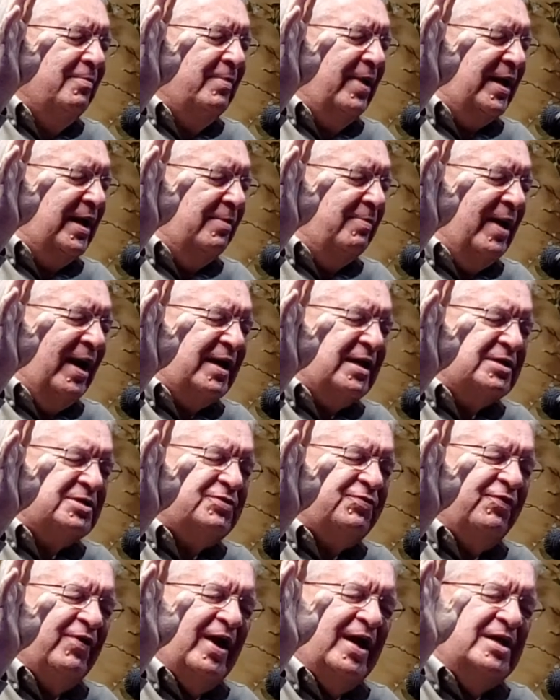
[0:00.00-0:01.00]
May he make
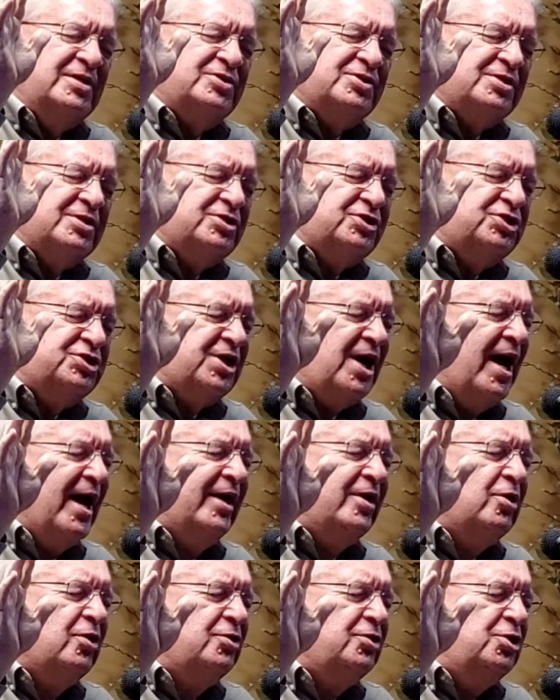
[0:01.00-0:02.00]
his face to
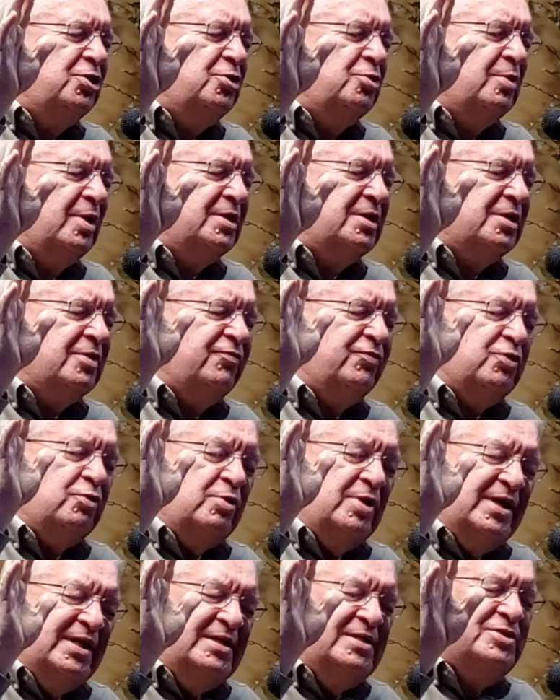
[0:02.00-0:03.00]
shine on you and give you
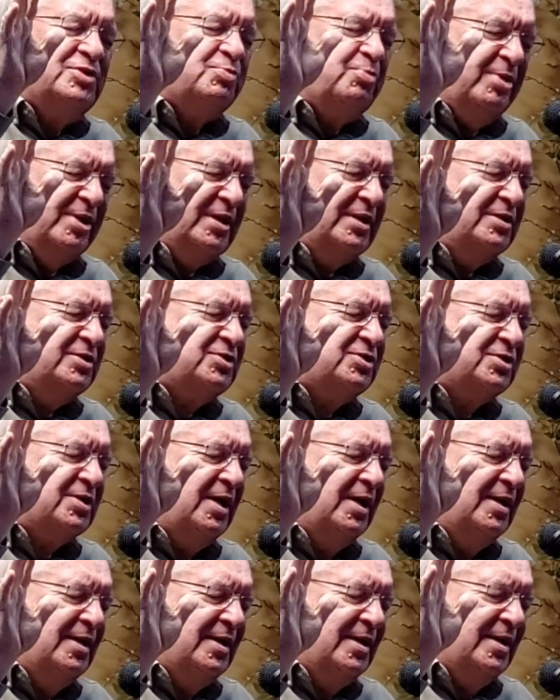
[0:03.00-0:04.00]
his peace,
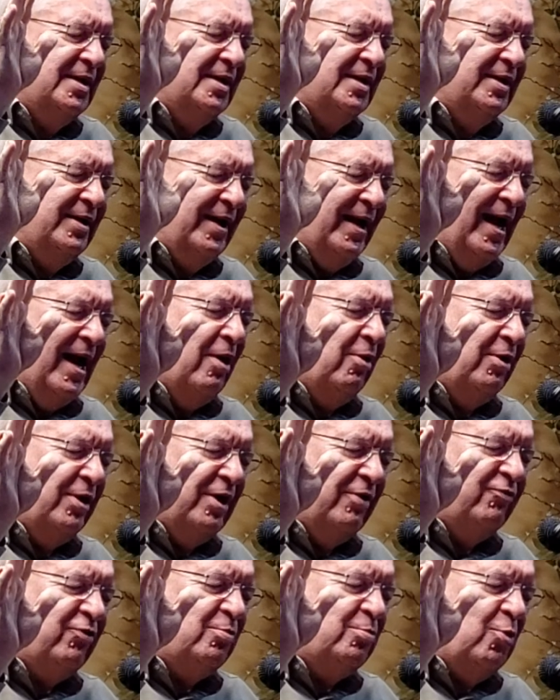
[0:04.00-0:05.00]
now and
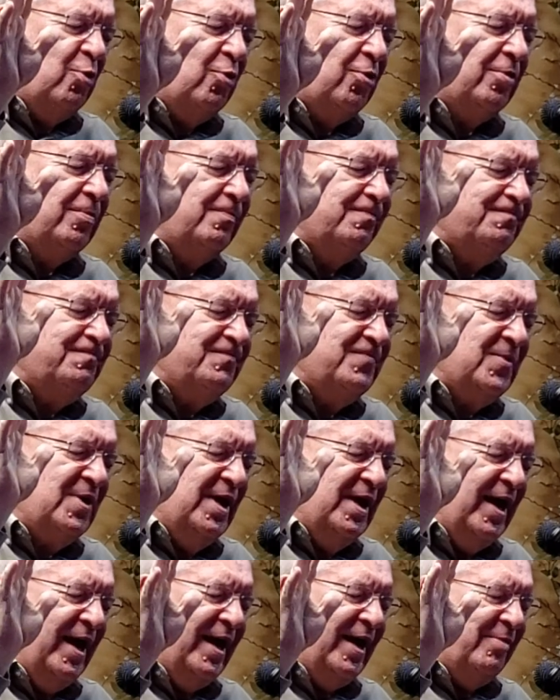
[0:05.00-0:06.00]
evermore.
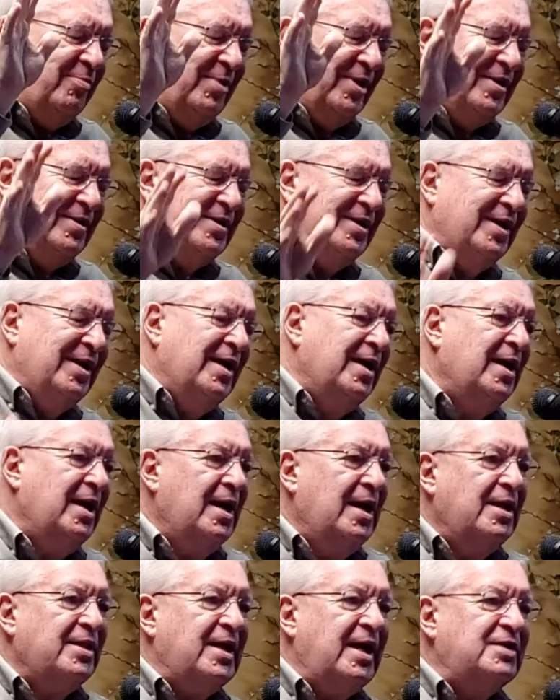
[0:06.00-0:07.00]
Amen.
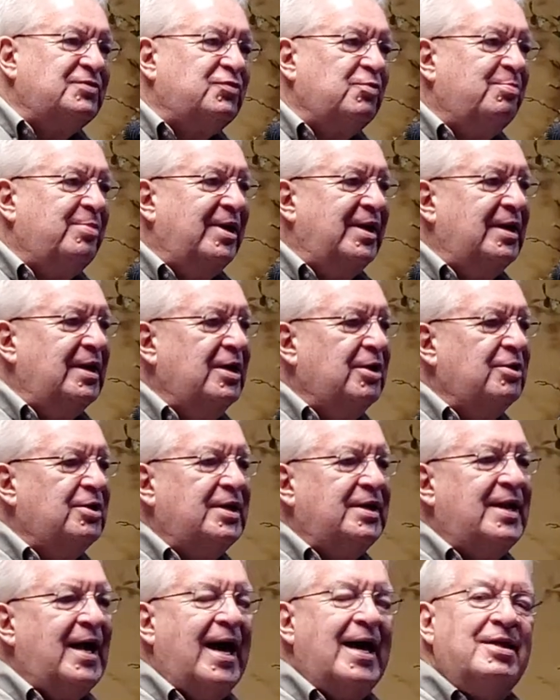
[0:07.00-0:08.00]
Thanks for being here
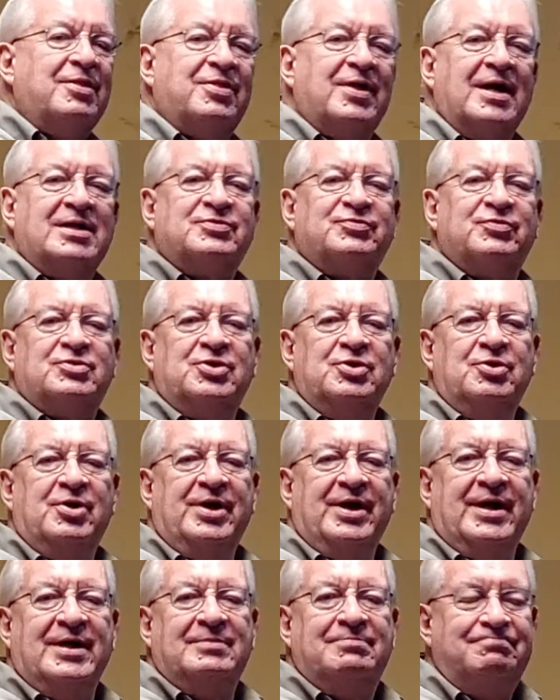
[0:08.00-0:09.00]
today. Thanks for
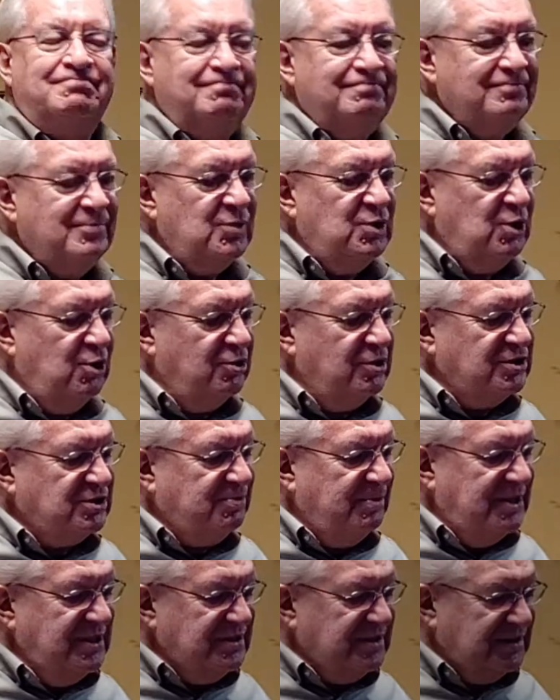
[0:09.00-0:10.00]
tuning in. You're
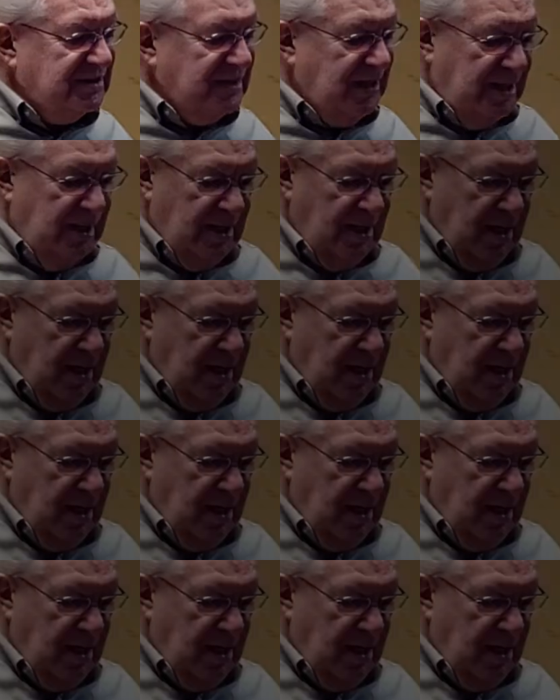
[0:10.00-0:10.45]
dismissed.